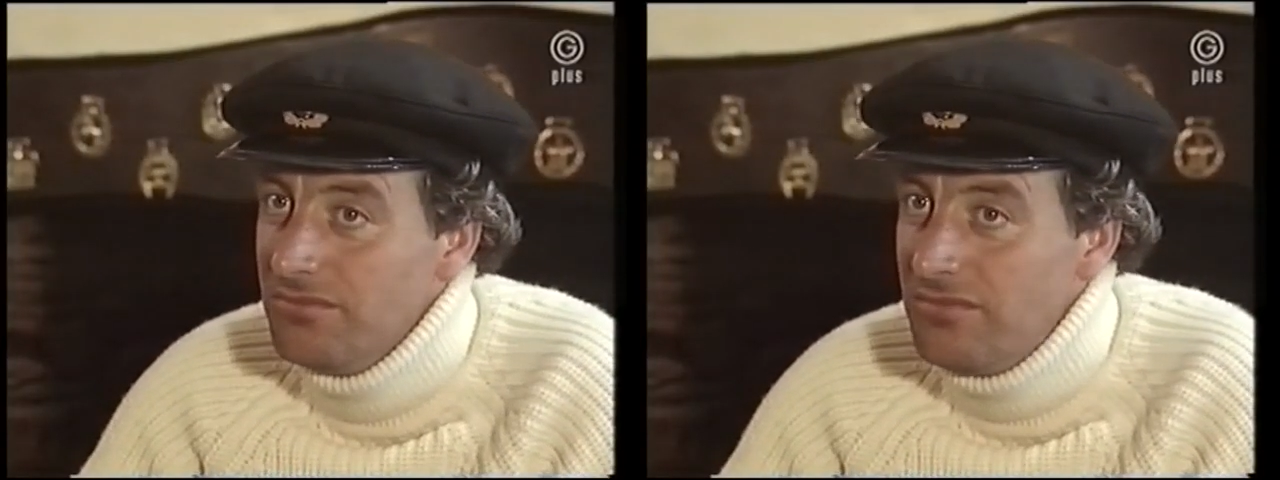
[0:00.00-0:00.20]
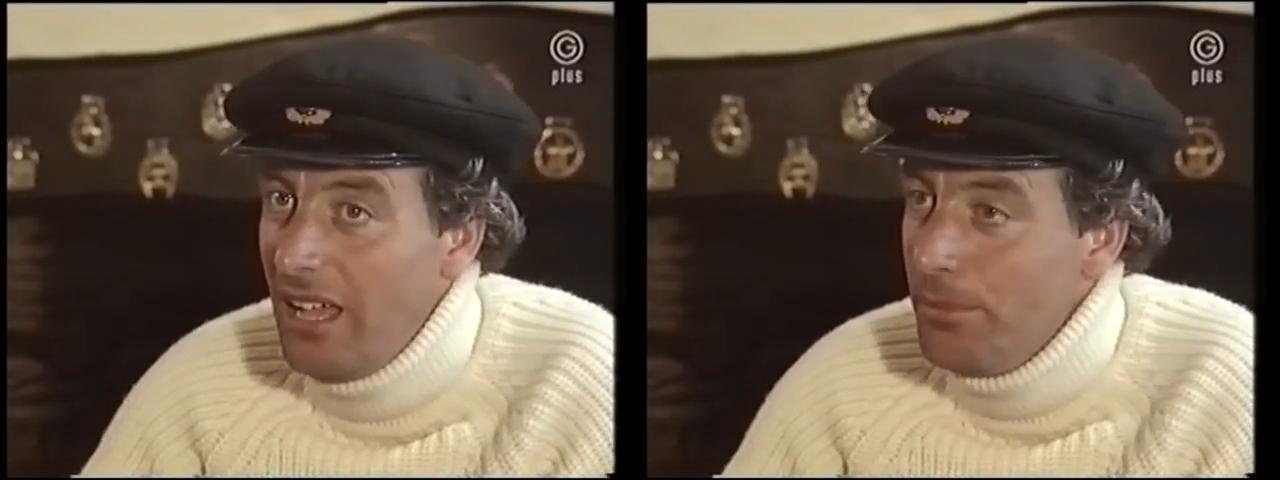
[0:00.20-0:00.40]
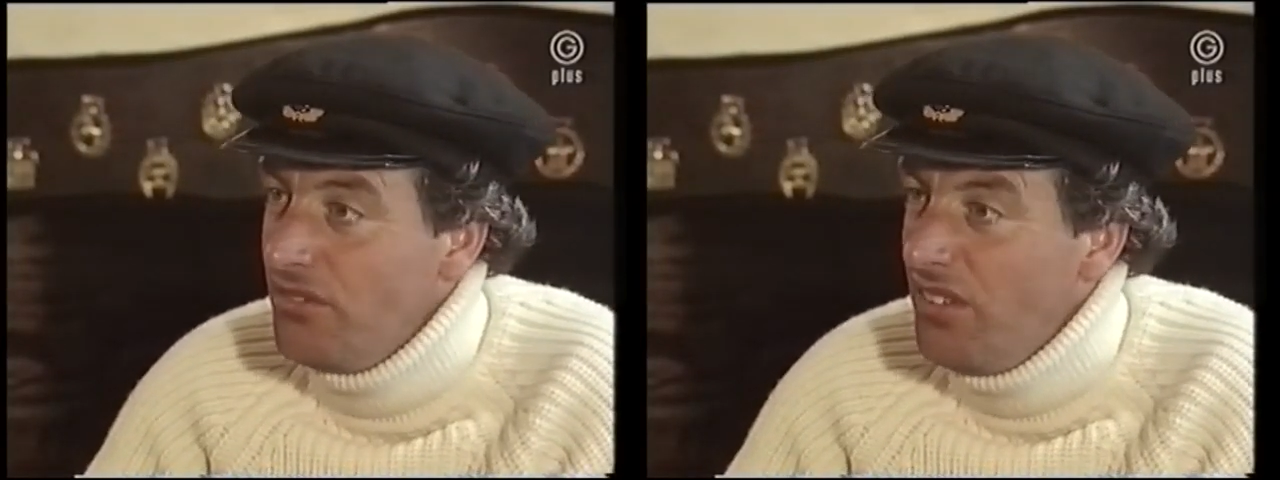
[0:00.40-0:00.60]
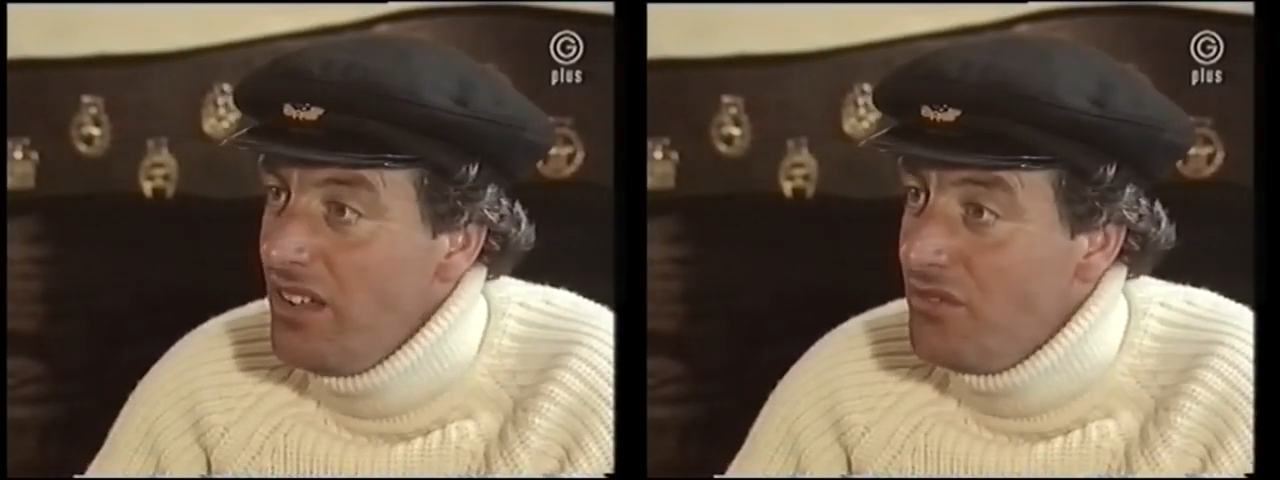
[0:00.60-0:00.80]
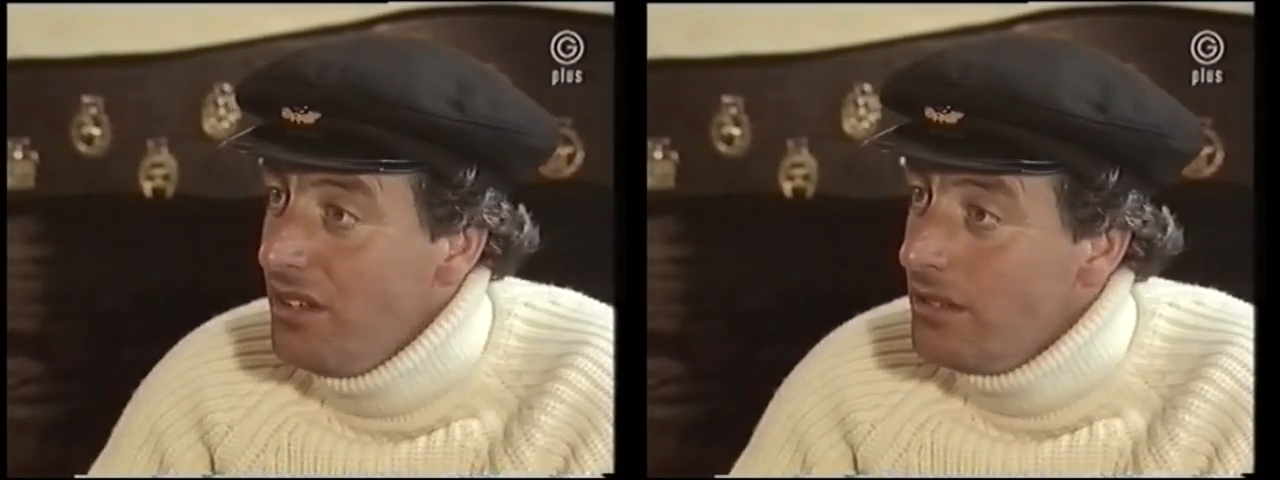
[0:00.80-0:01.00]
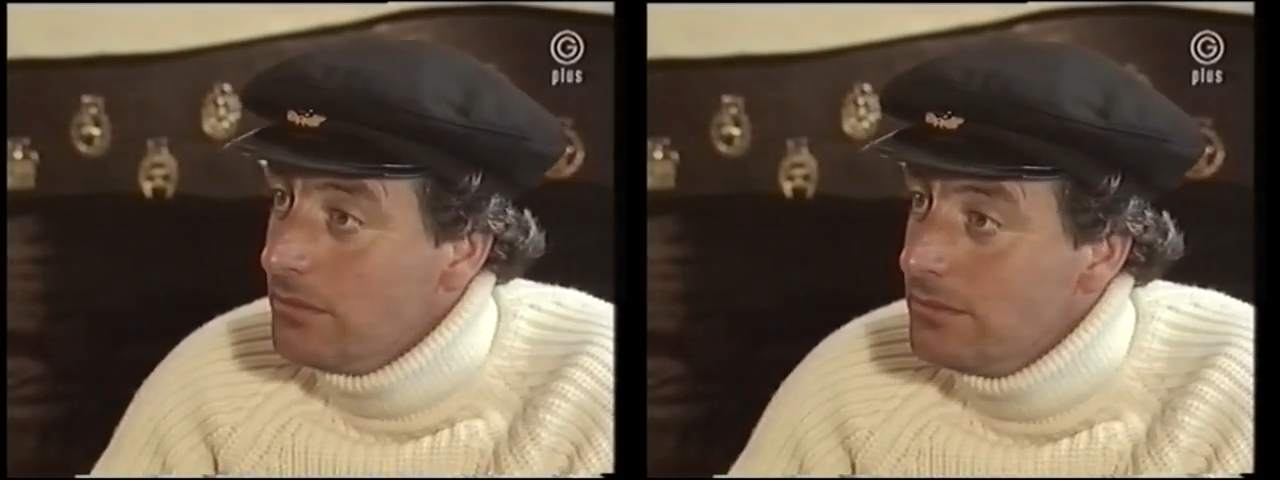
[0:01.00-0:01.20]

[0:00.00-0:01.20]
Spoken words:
That'd be favourite.